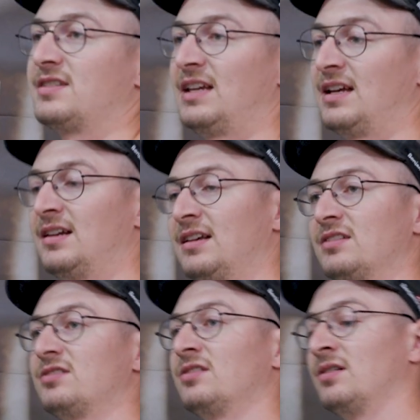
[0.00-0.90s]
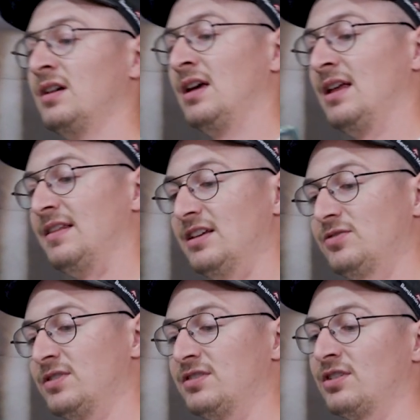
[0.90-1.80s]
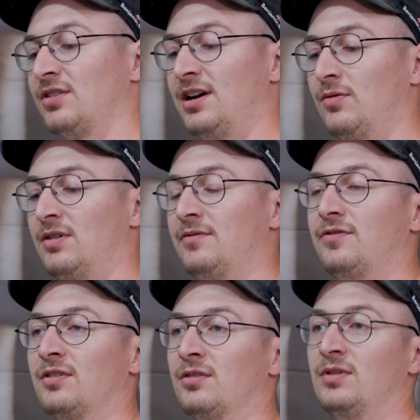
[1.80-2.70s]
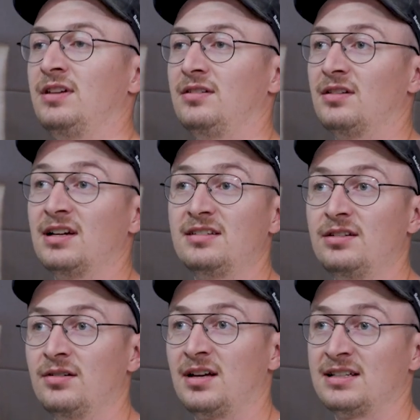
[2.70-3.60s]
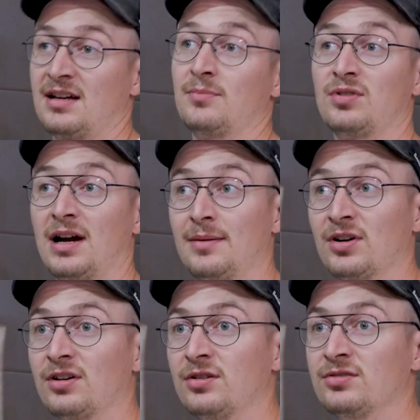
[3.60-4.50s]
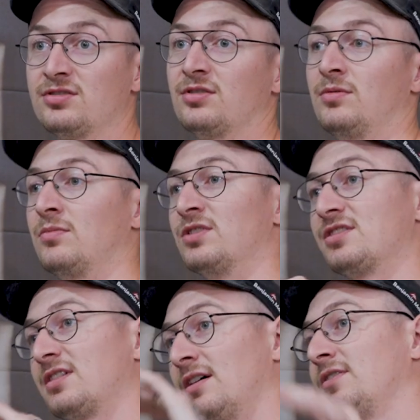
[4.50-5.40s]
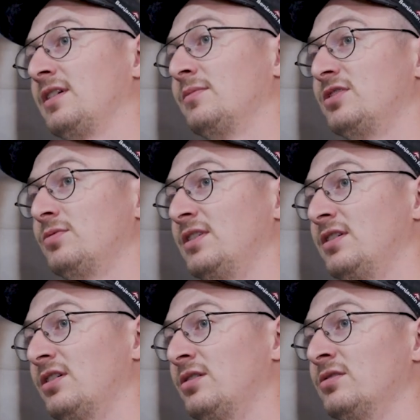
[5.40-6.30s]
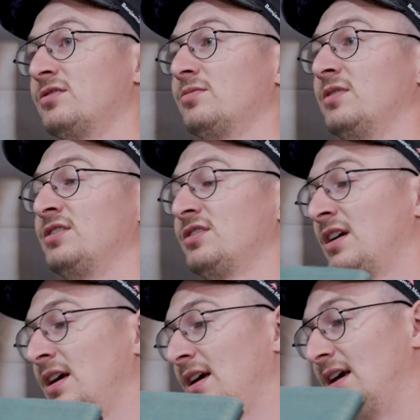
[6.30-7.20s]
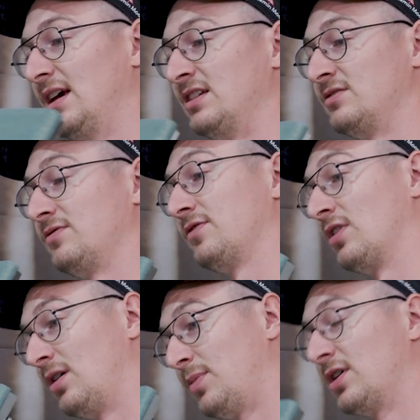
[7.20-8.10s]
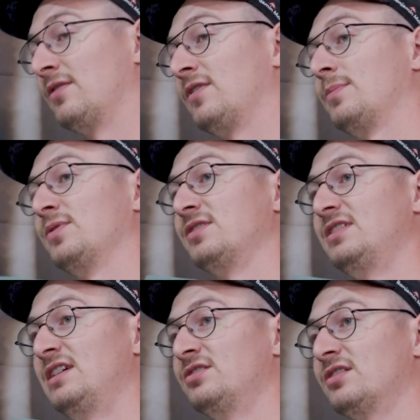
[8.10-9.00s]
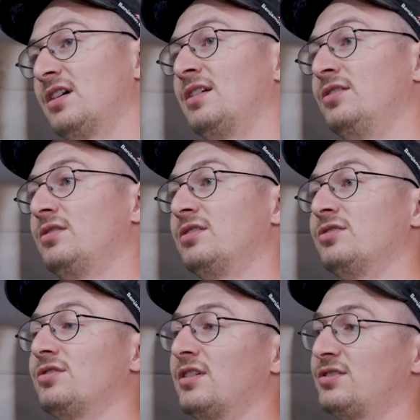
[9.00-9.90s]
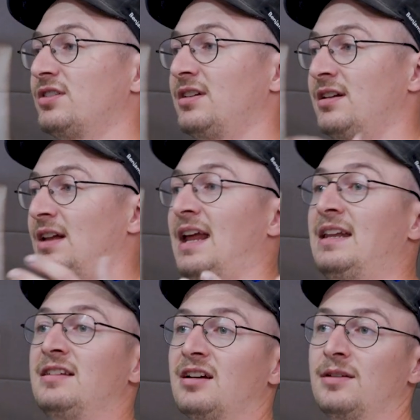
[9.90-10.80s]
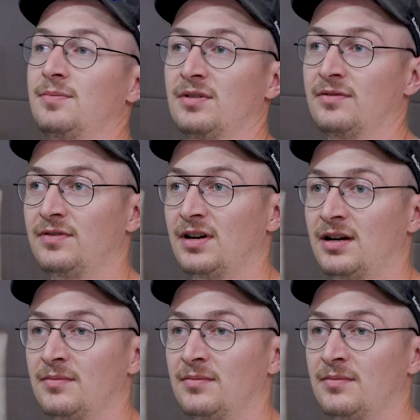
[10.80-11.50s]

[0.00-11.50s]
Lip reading: sanding. So this one's a great one we like to utilize on primer coats. So when we're scuffing in between coats, which is for part of our procedure on new construction and any type of